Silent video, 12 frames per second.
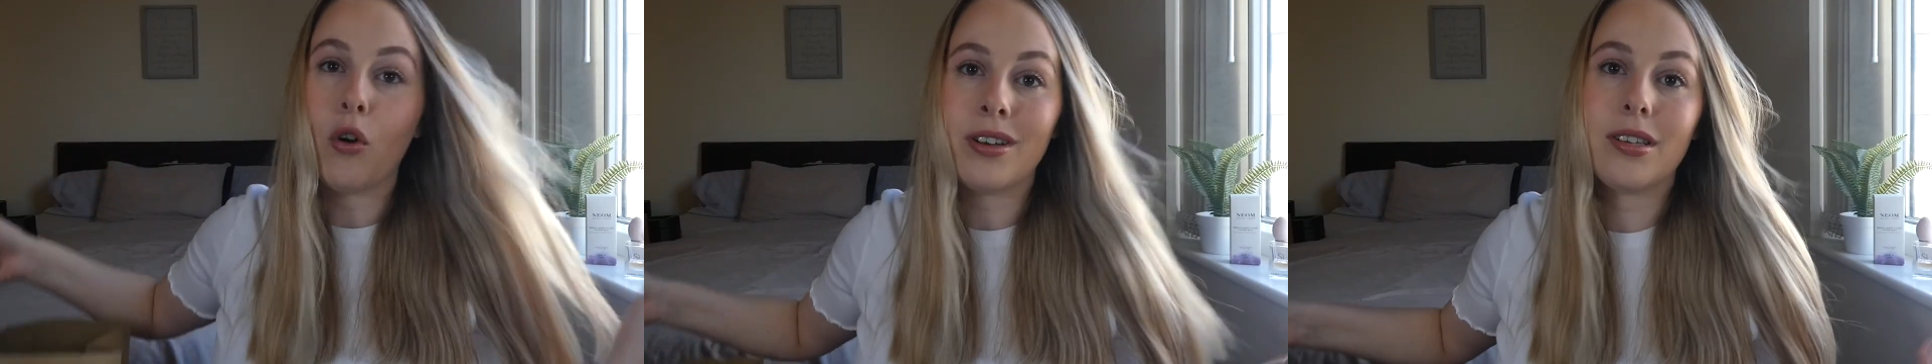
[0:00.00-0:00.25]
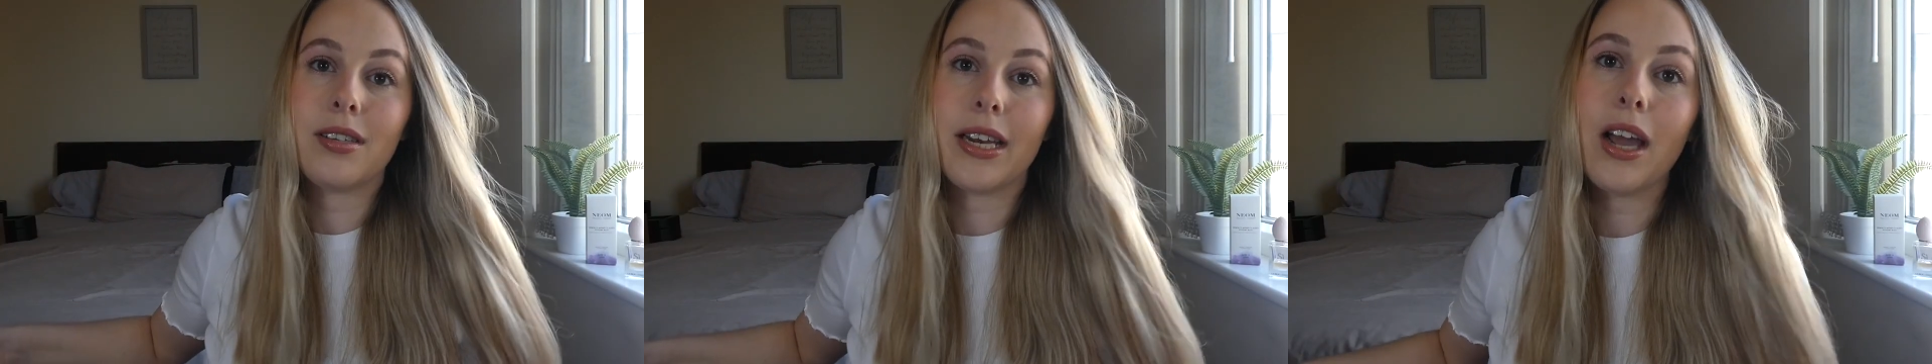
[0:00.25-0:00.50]

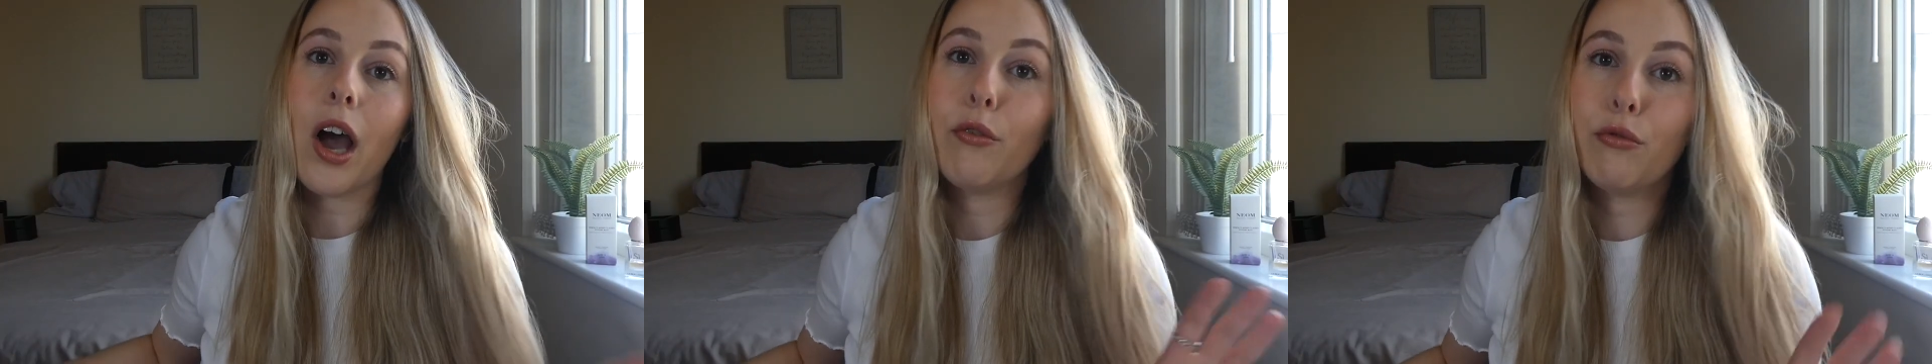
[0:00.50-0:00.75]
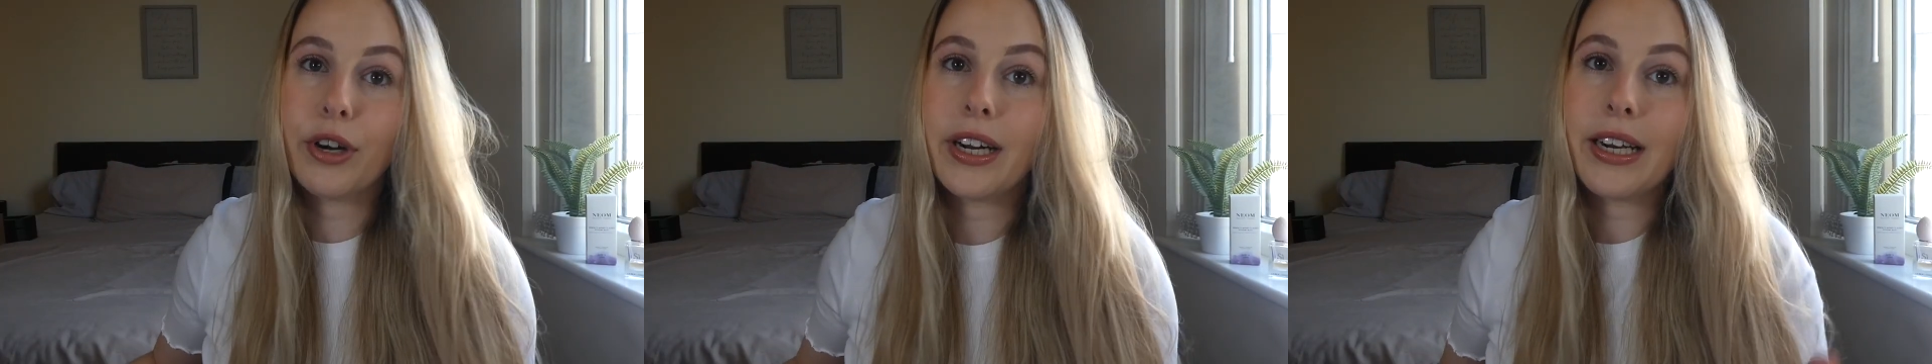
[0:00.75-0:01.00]
Honestly,
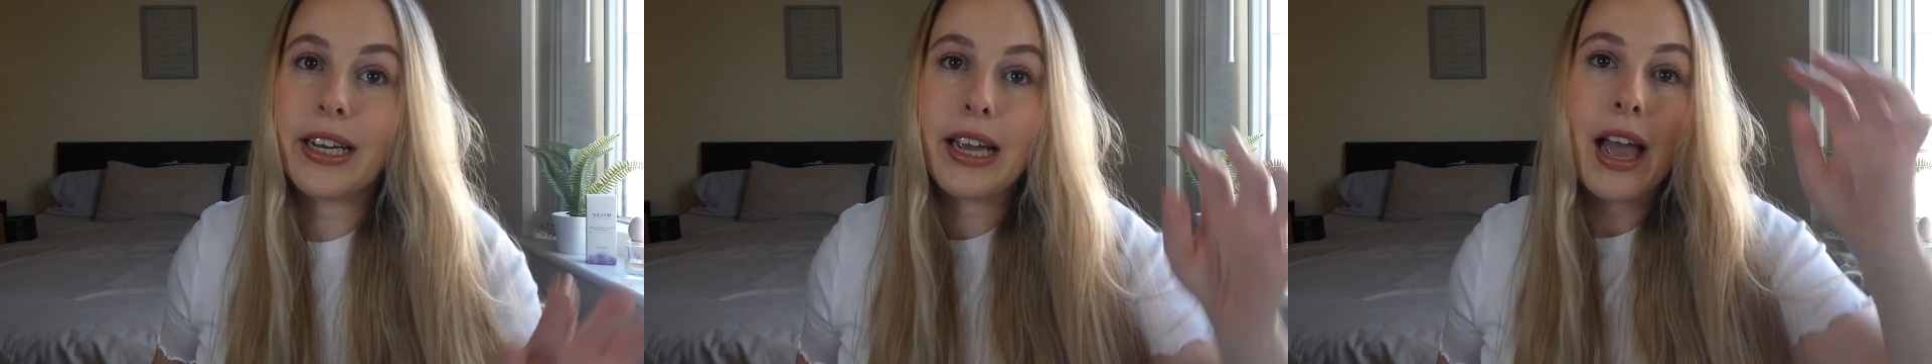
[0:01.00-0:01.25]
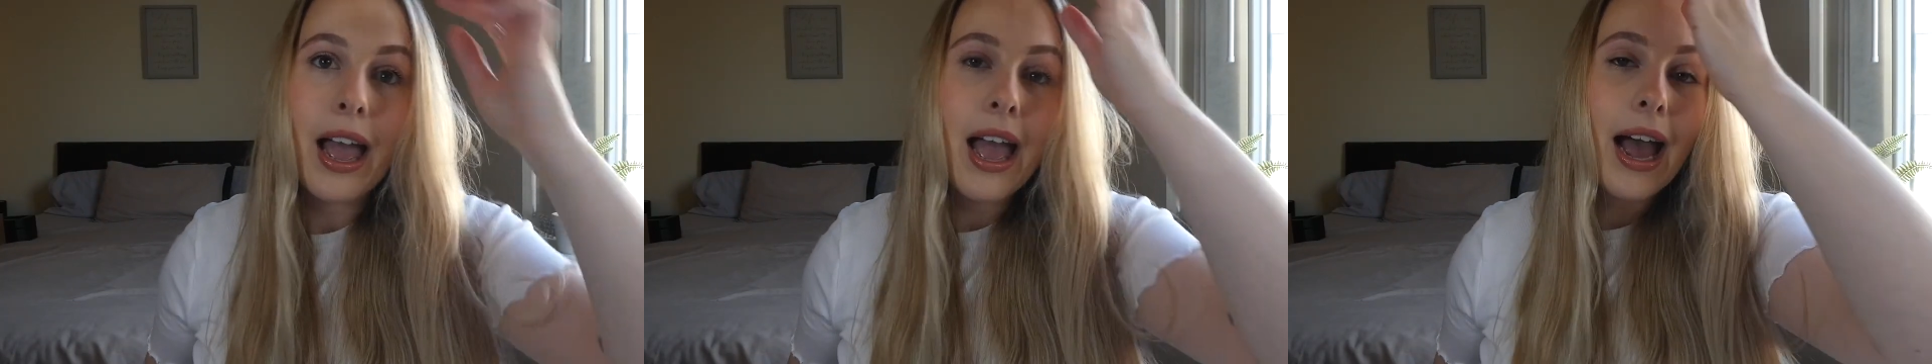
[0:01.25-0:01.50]
I
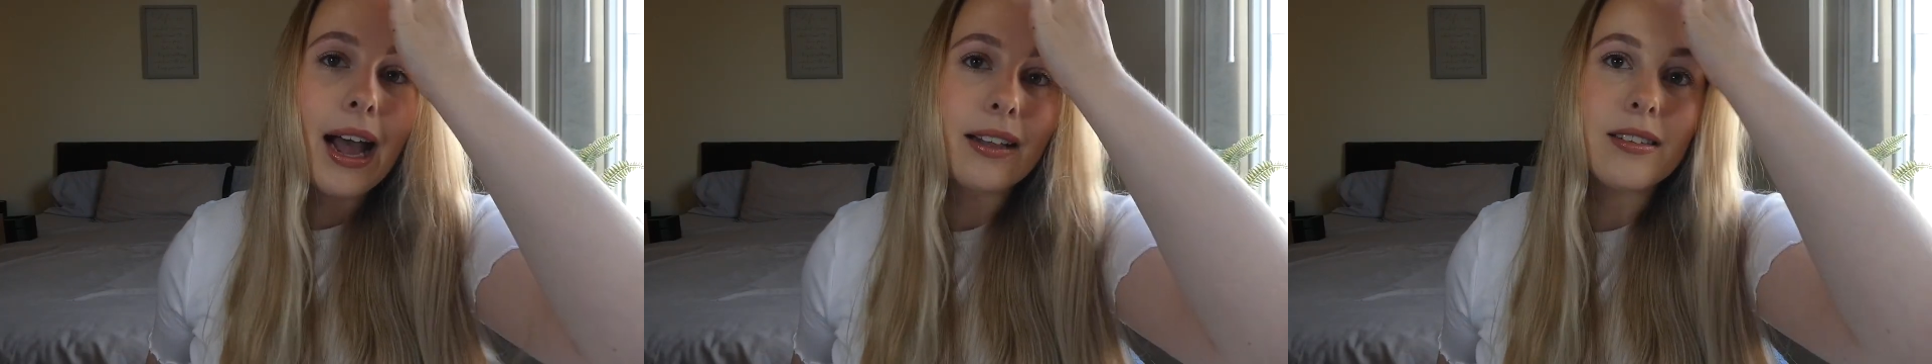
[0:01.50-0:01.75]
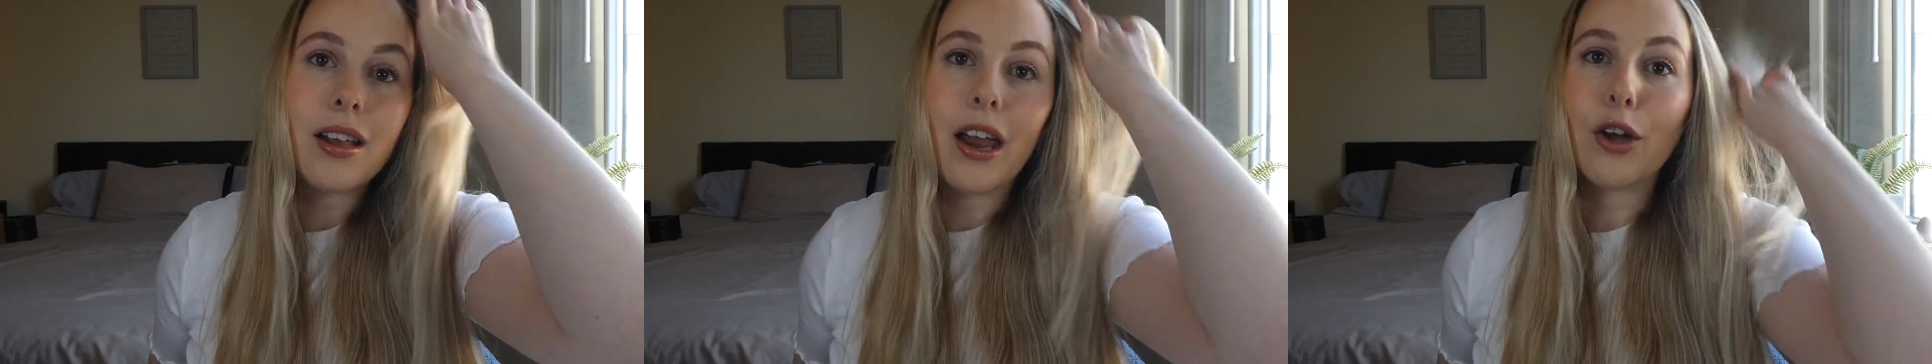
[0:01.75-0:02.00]
really
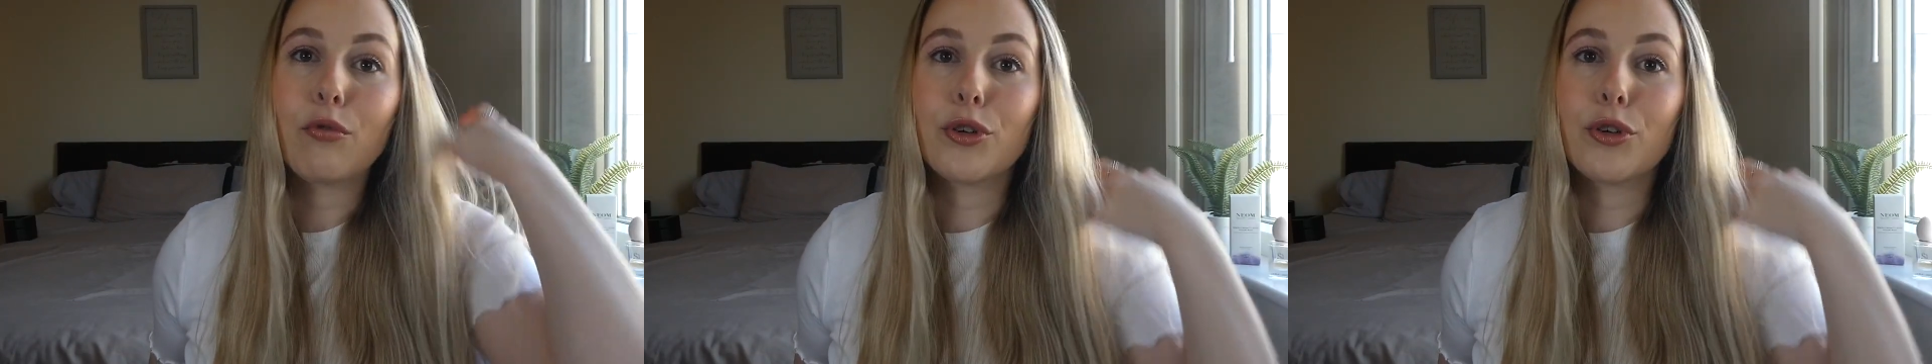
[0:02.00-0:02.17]
had to like